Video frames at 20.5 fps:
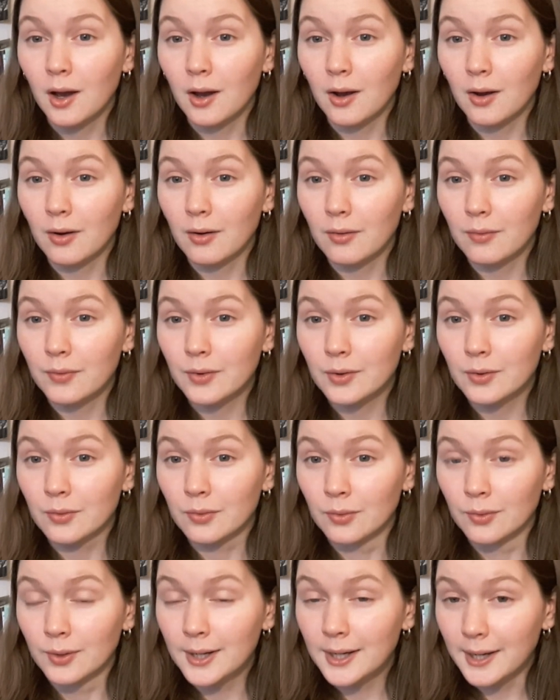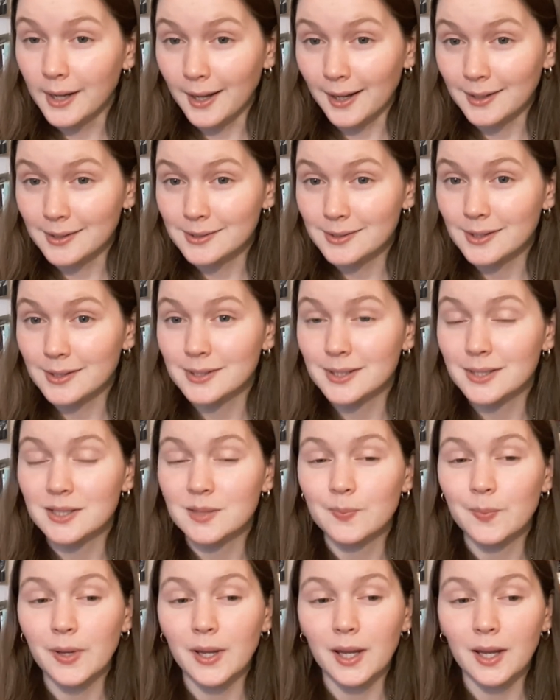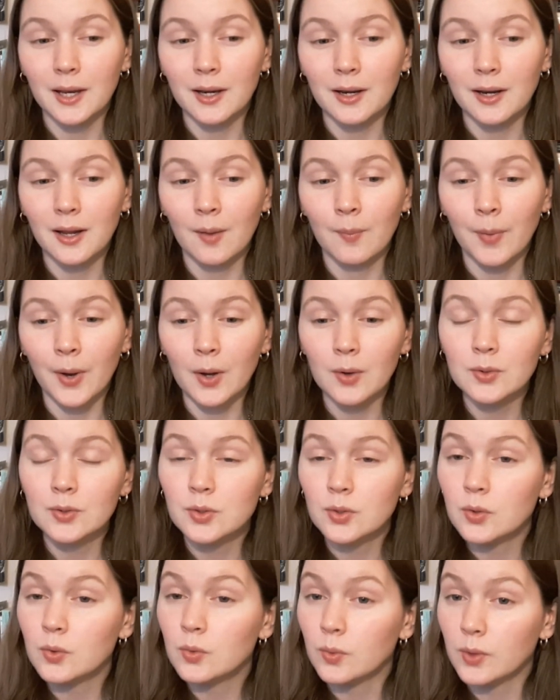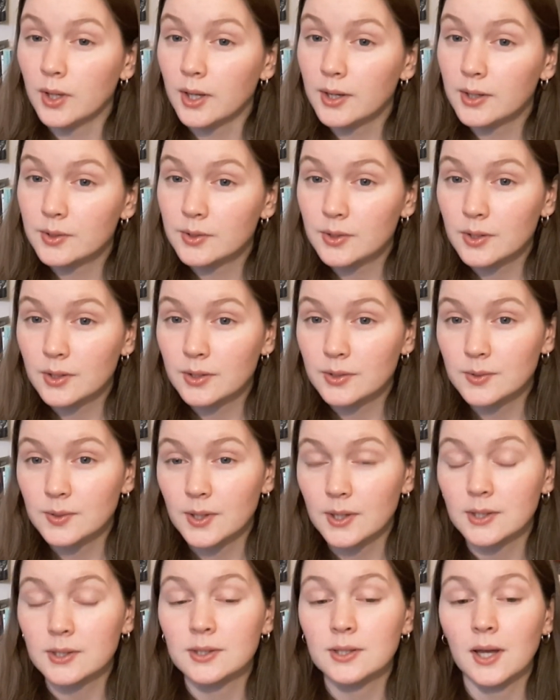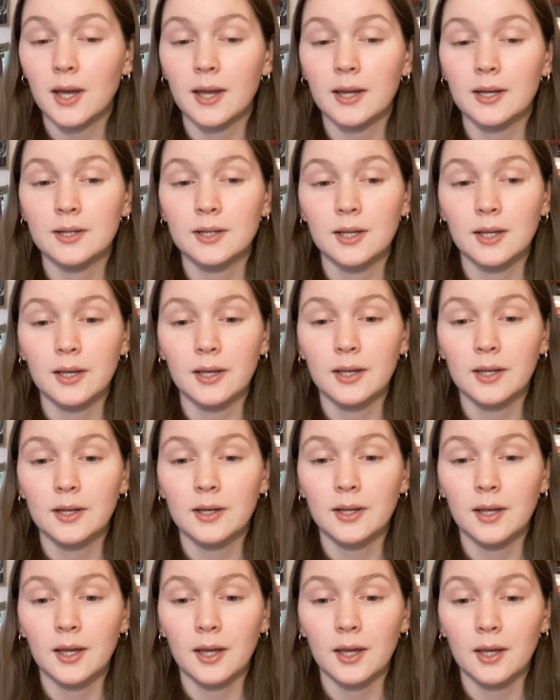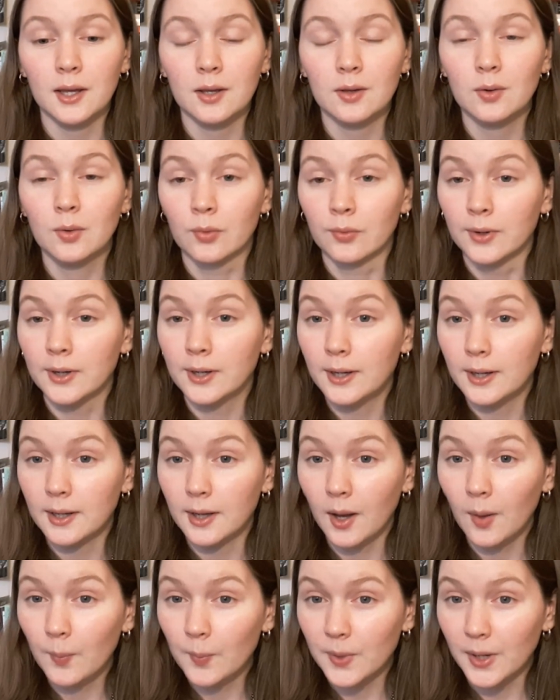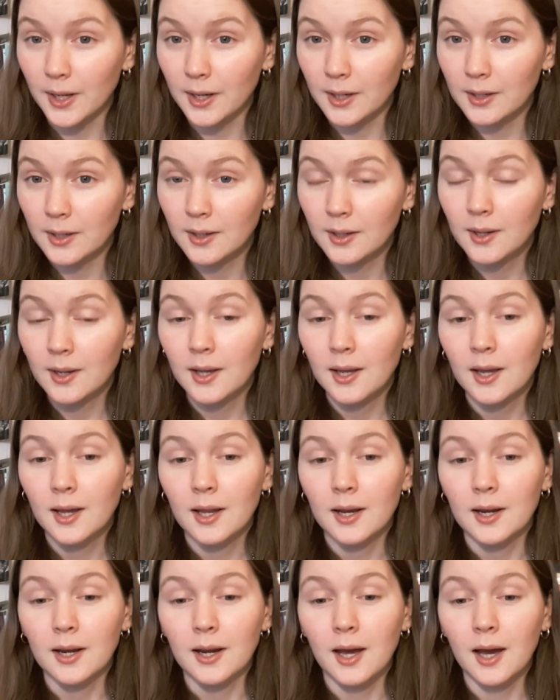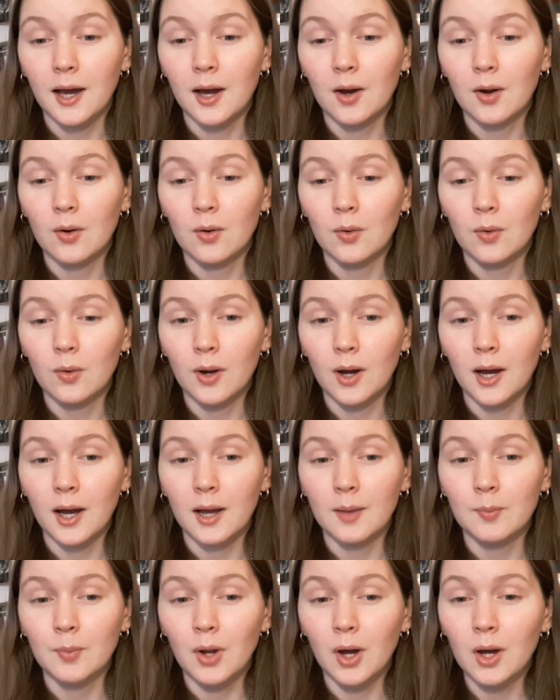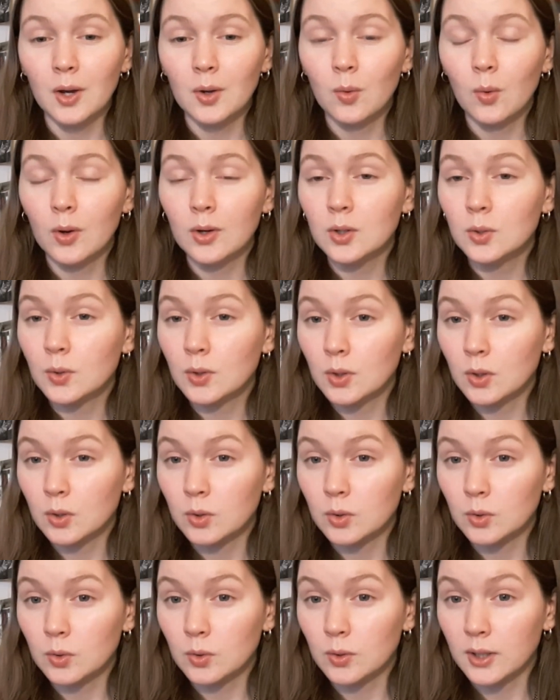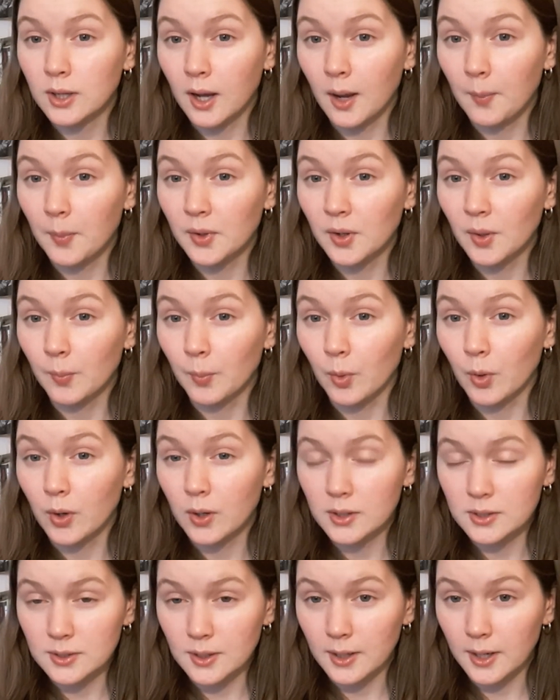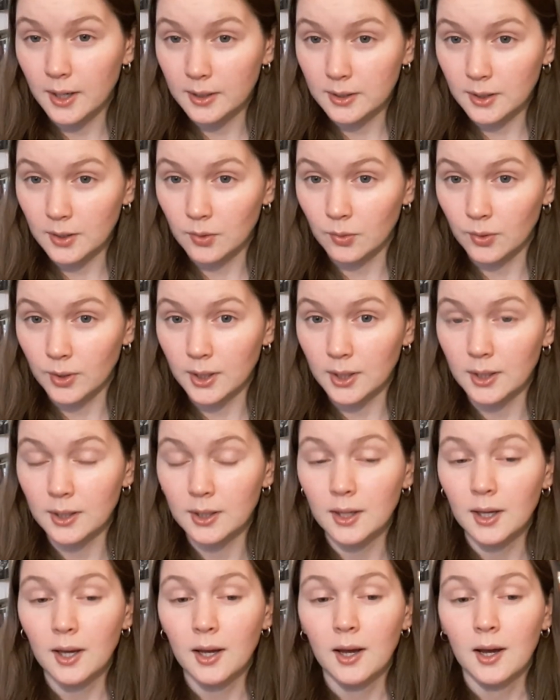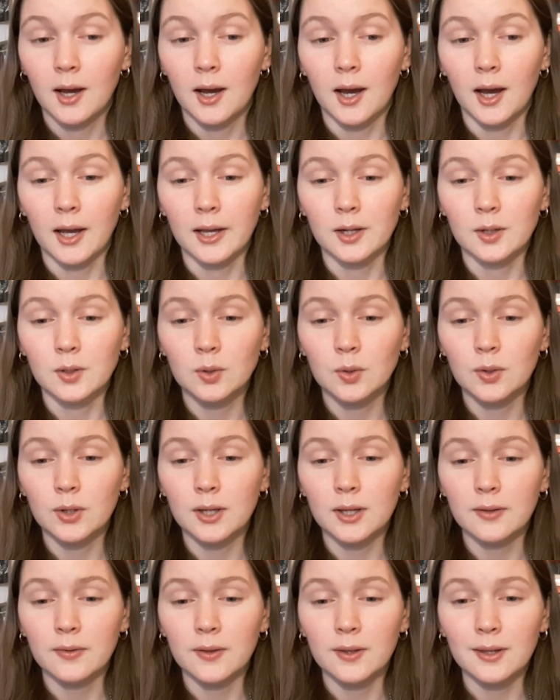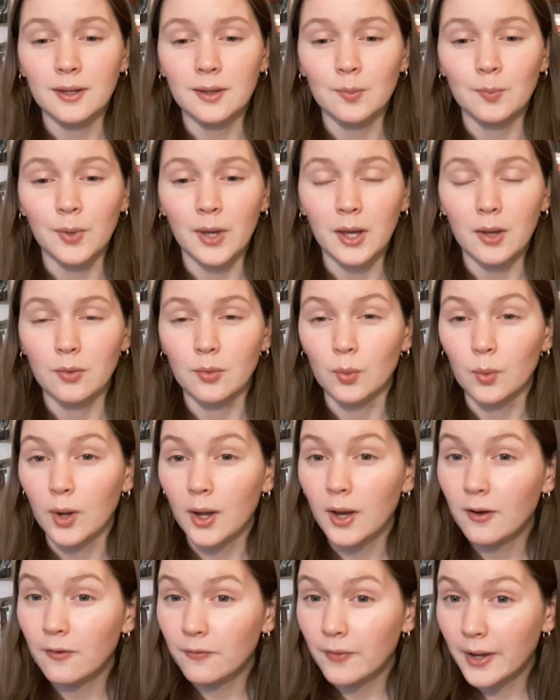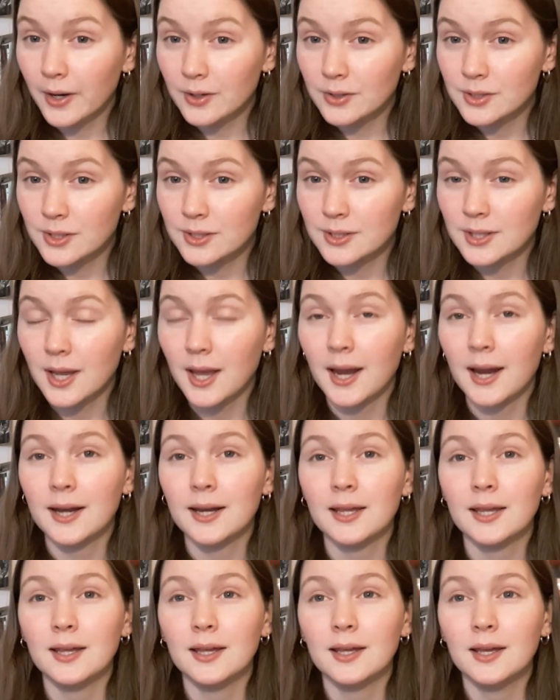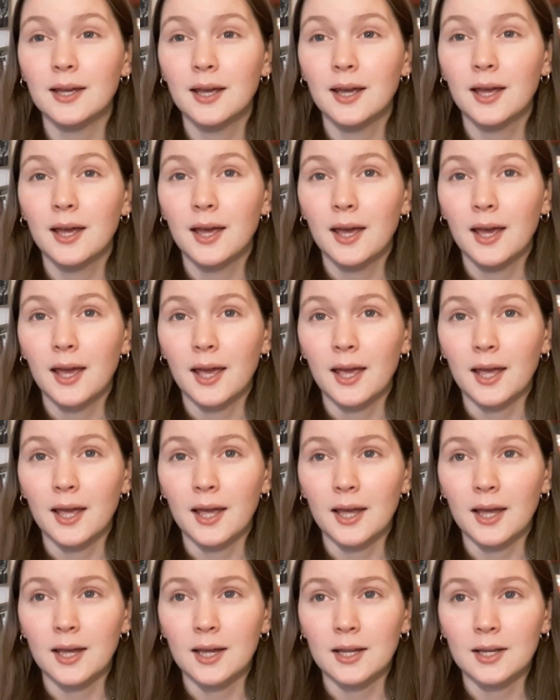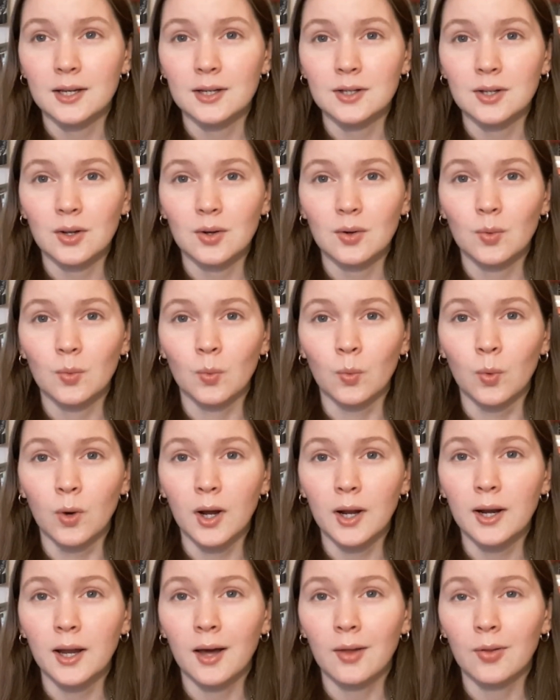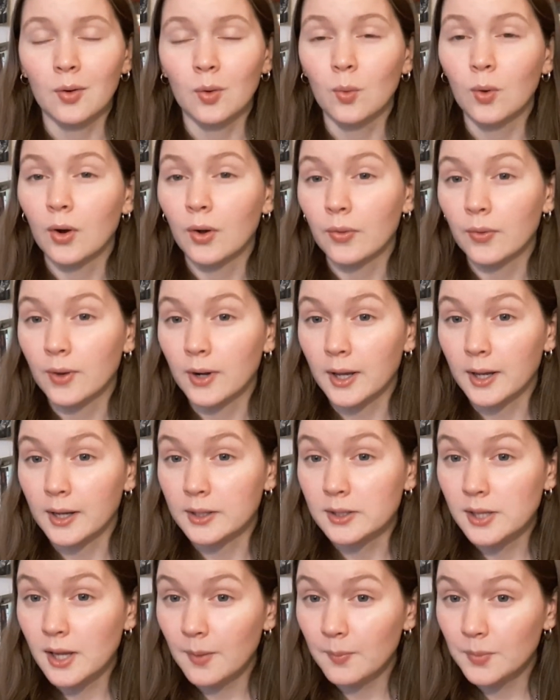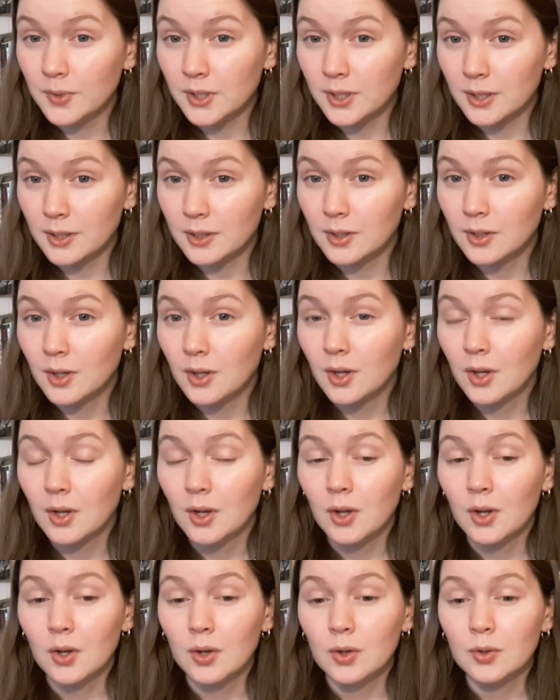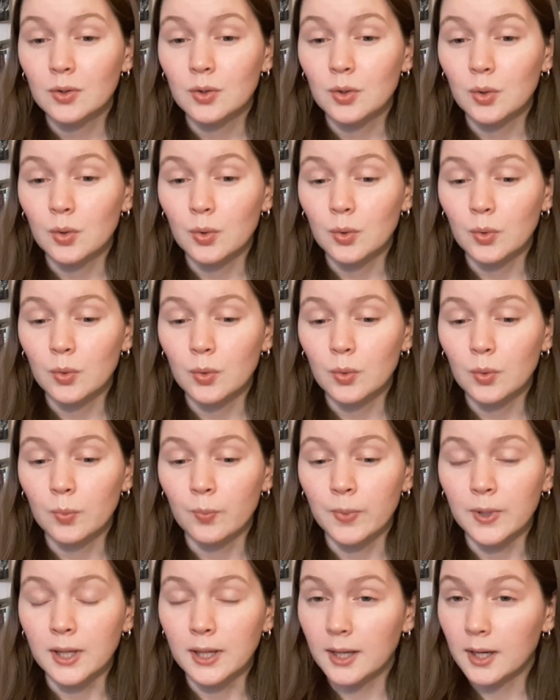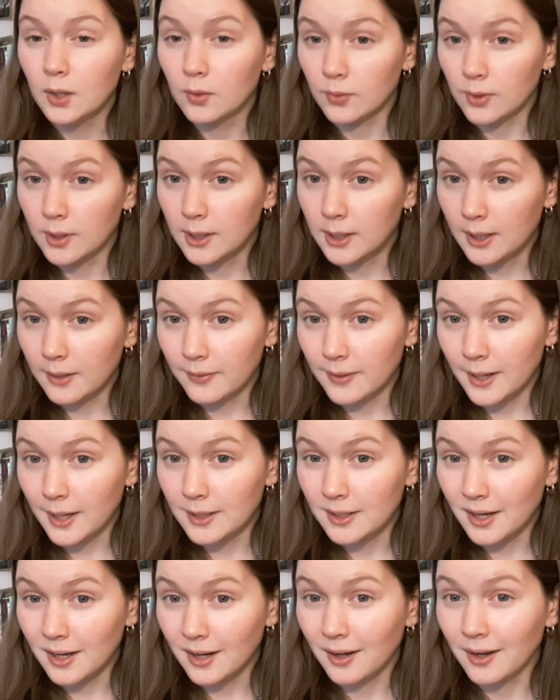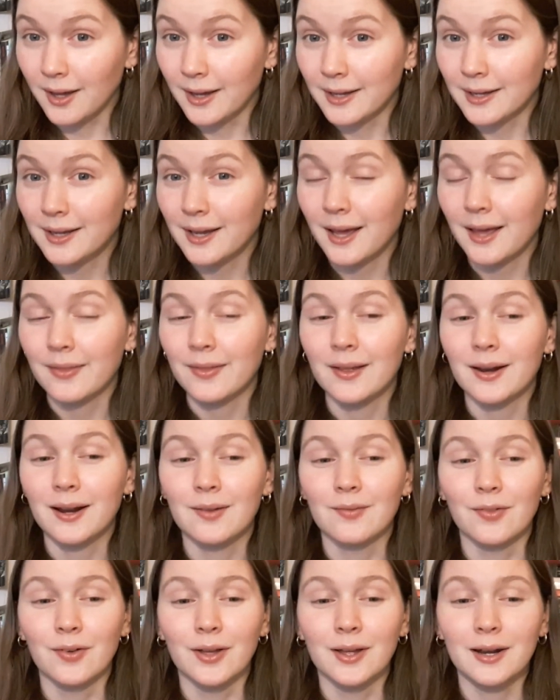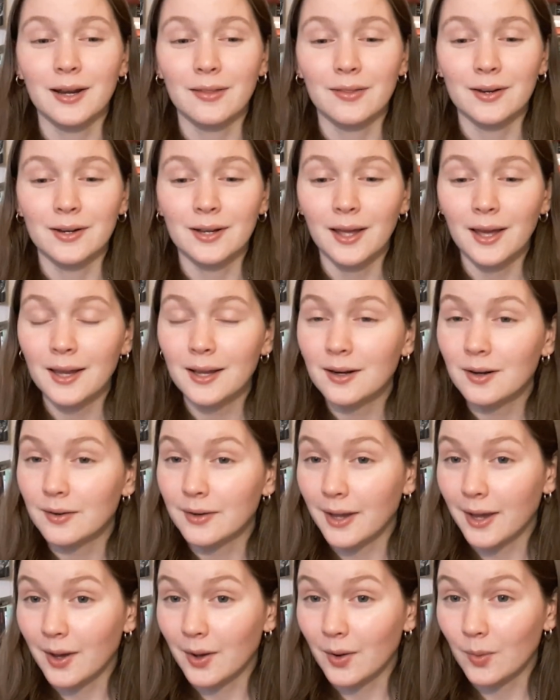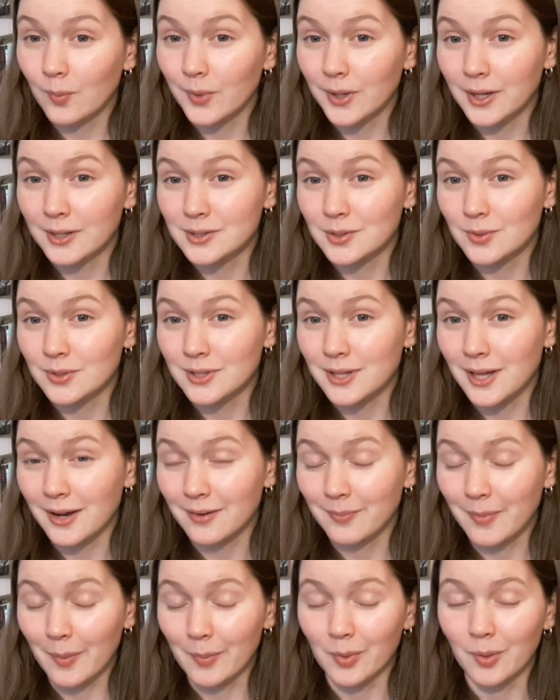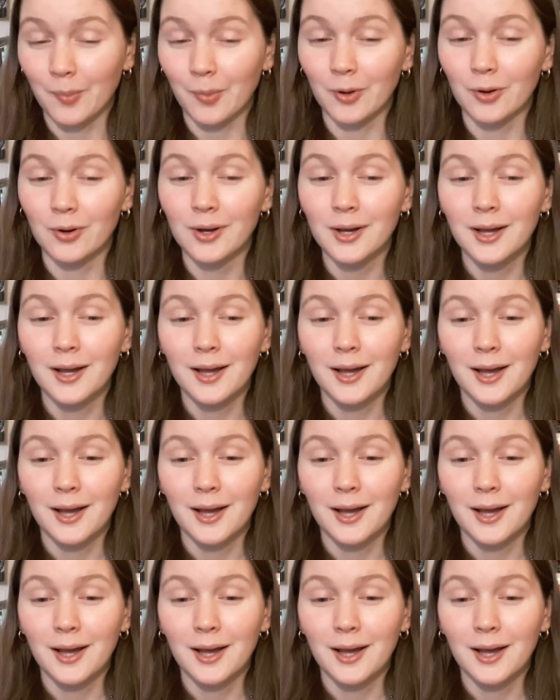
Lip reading: of reading, since it's been about 2 weeks since I did a reading update. Now, I'm not going to include a couple of books that I did read, including the Beirut Hellfire Society and one other one that I attempted to begin reading that I didn't like and that I'm forgetting the title now because it was that memorable.